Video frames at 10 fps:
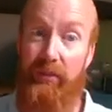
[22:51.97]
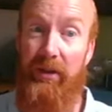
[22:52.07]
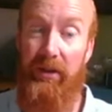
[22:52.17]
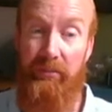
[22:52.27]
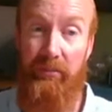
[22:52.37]

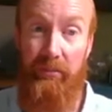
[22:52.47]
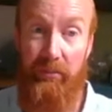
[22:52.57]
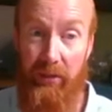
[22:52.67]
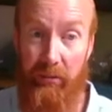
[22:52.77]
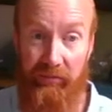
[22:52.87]

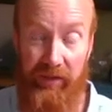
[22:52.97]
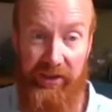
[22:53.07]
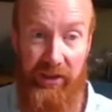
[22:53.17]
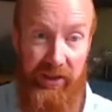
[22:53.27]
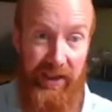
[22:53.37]
One of my
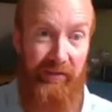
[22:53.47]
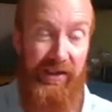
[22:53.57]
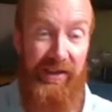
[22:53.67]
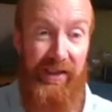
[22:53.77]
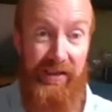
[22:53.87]
research
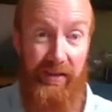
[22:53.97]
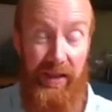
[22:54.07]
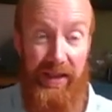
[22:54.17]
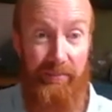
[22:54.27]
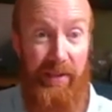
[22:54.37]
areas
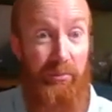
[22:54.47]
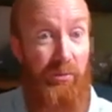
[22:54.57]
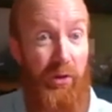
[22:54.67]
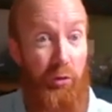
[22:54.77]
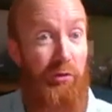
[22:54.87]
is
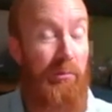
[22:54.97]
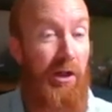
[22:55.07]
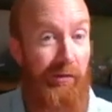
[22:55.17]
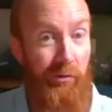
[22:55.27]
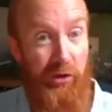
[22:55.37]
people's
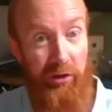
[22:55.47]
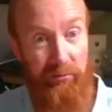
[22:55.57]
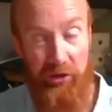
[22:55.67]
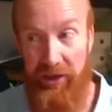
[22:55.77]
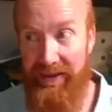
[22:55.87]
entrepreneurial side
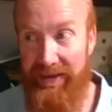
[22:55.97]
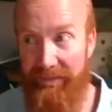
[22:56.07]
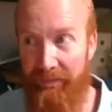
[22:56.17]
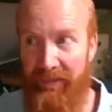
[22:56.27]
projects.